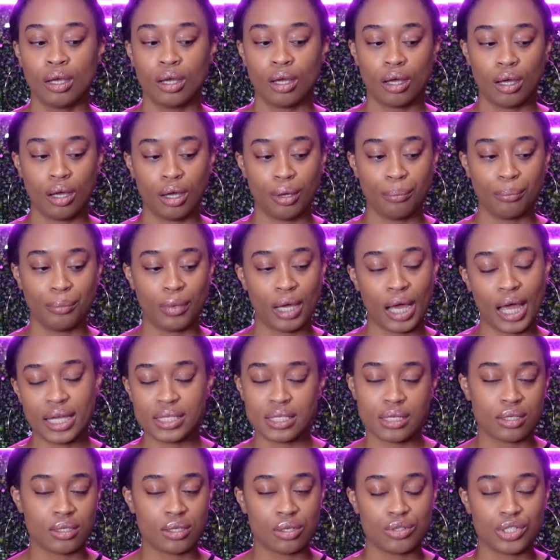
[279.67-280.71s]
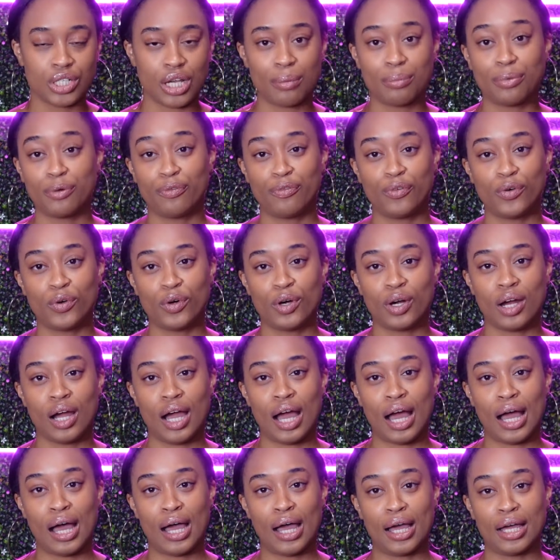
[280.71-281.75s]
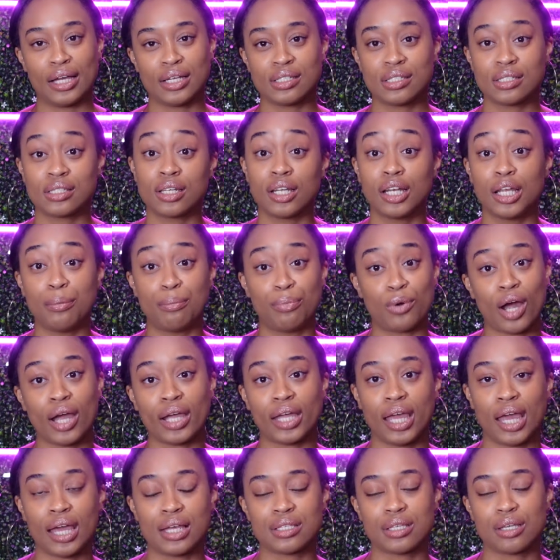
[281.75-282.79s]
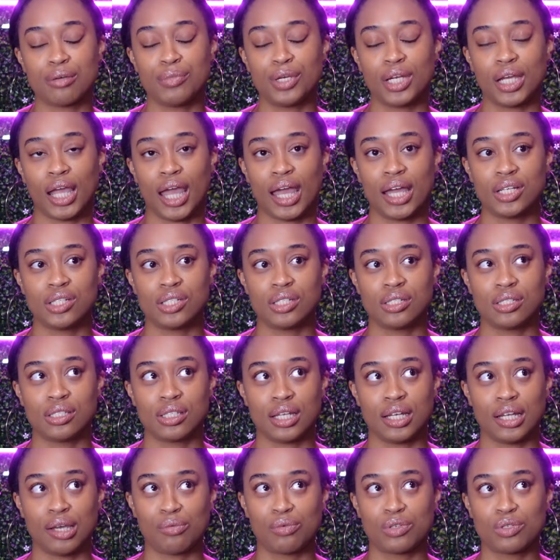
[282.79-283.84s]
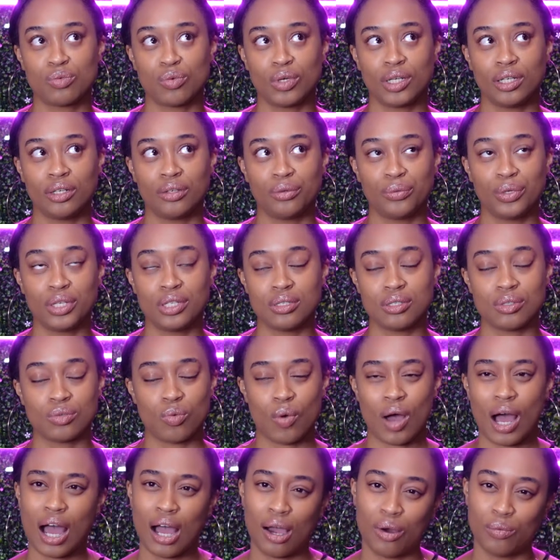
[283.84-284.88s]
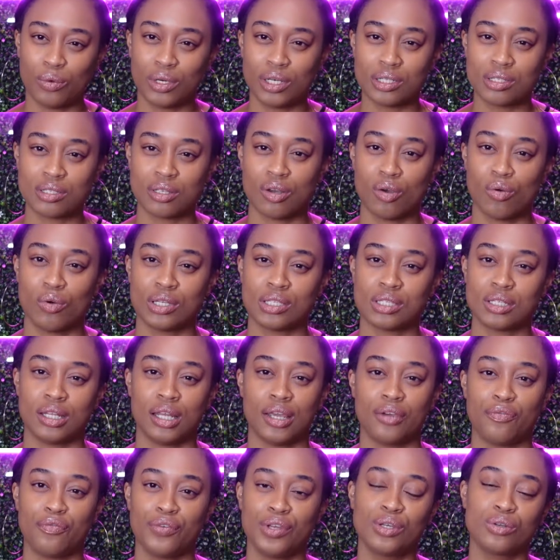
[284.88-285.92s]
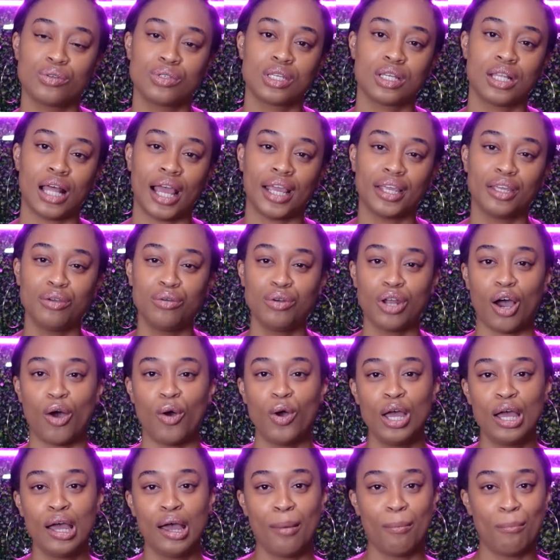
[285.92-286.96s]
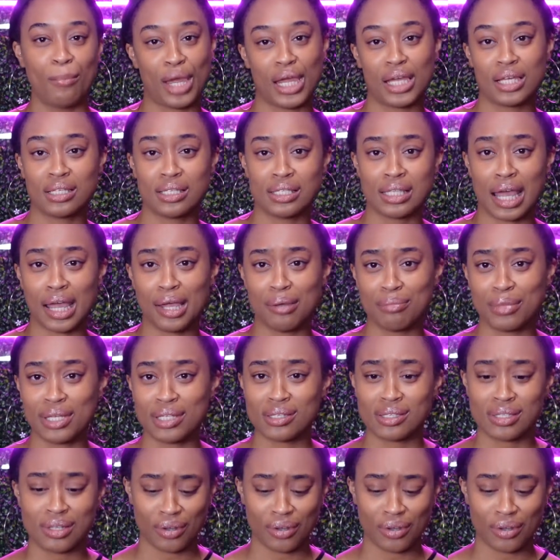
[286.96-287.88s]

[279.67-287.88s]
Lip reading: As I told y'all before, I studied broadcast communications, and that was one of the reasons why I wanted to go into that field, to, like, you know, make statements.